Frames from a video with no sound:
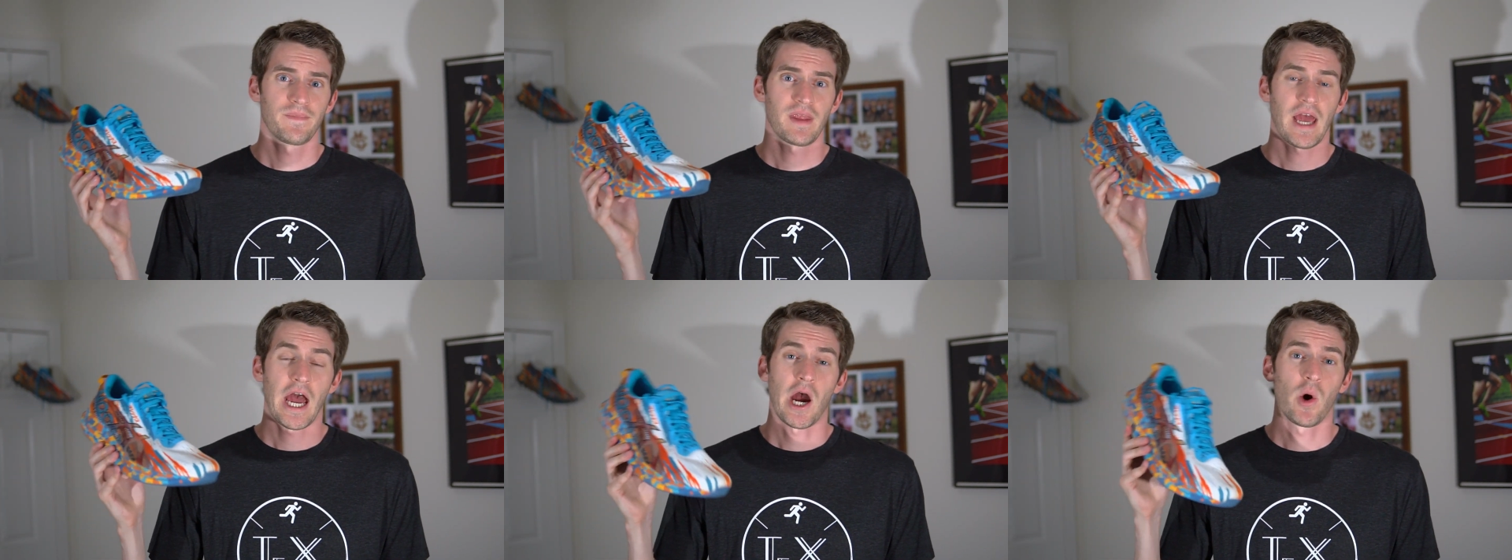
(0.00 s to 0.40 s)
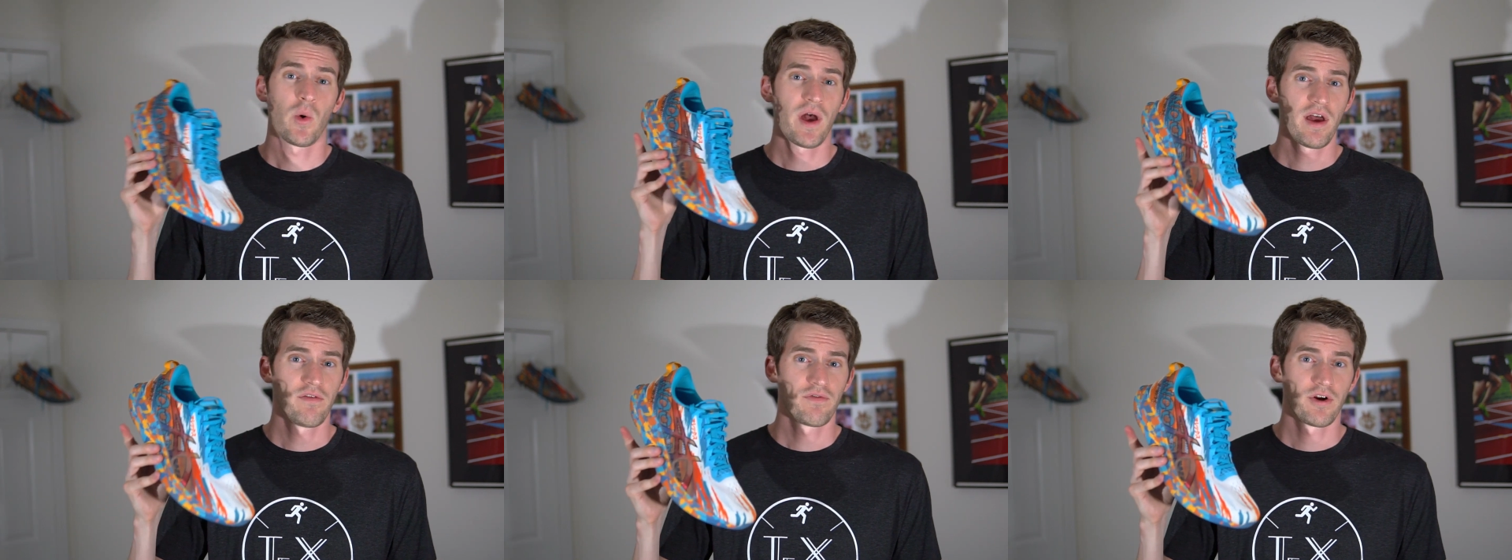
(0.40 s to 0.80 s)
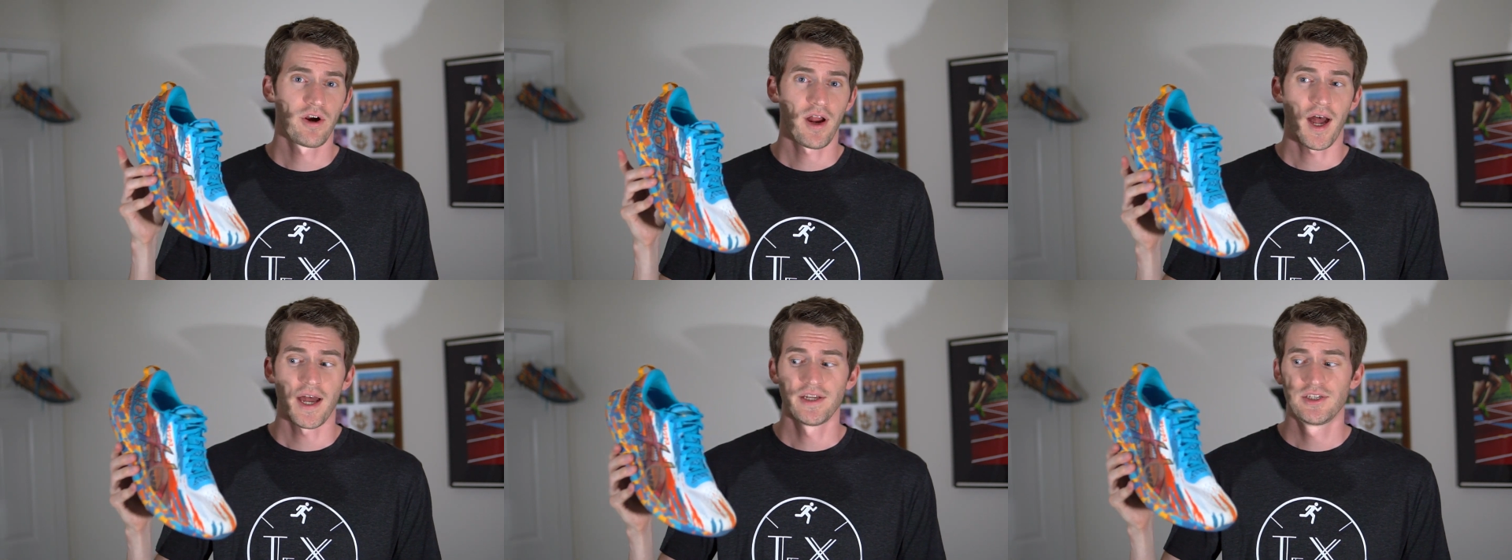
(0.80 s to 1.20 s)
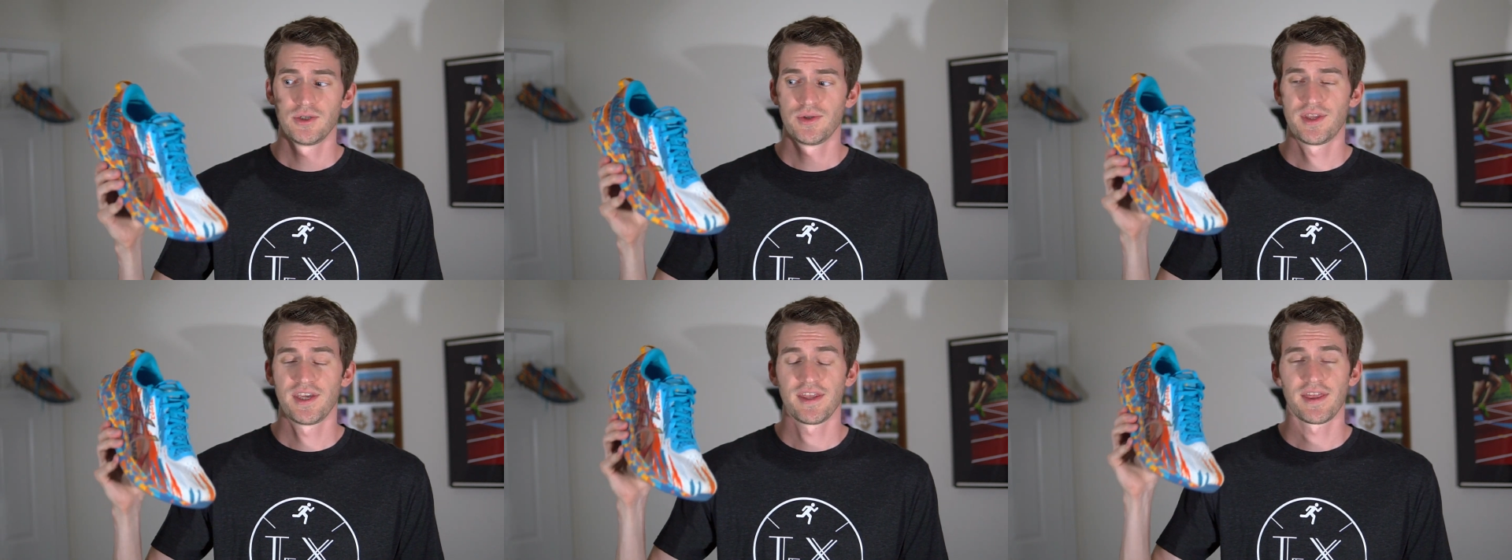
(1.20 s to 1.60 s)
However, I do
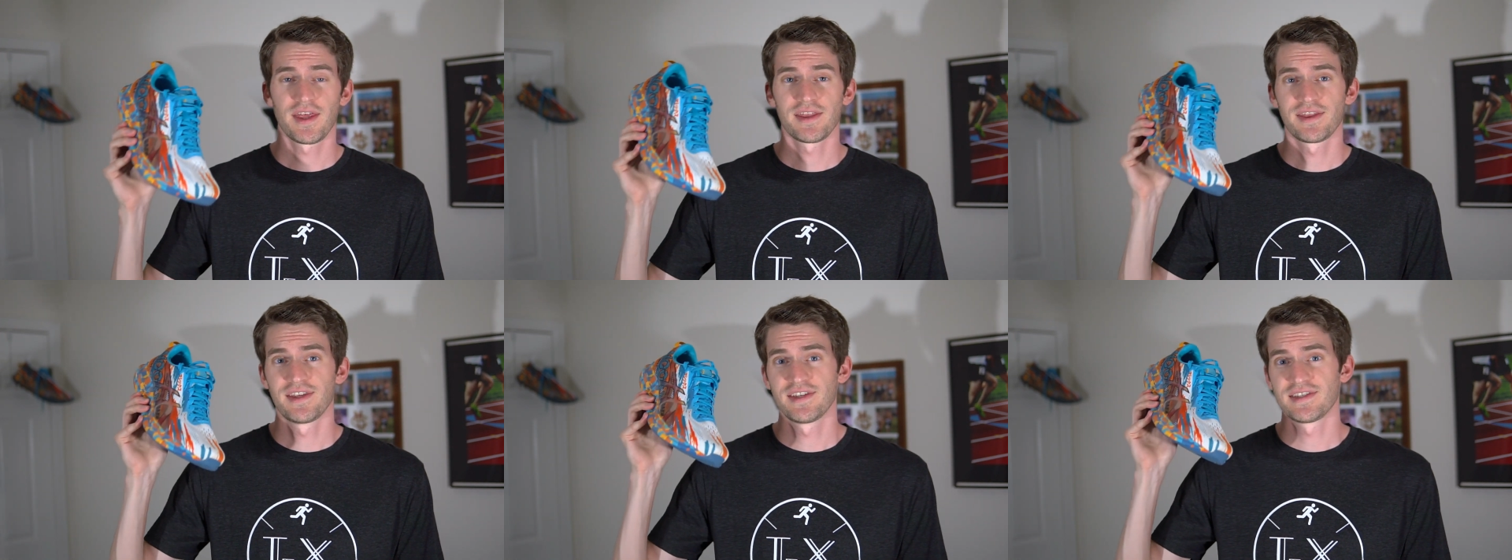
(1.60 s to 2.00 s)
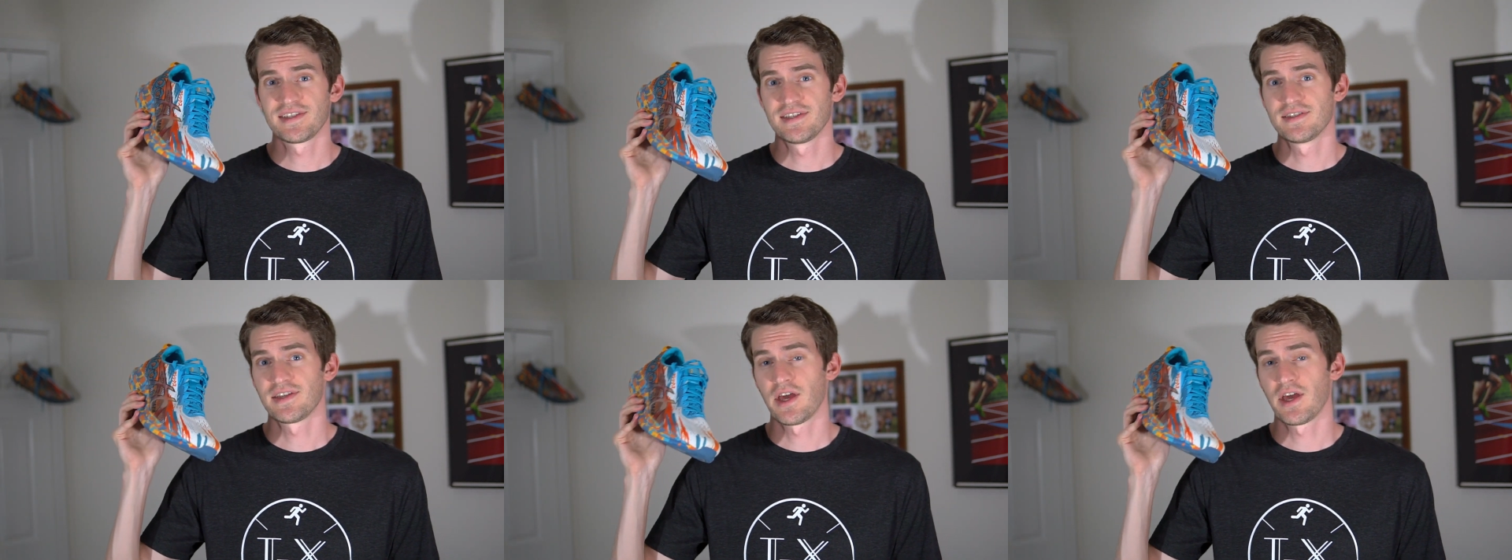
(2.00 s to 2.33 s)
think that this is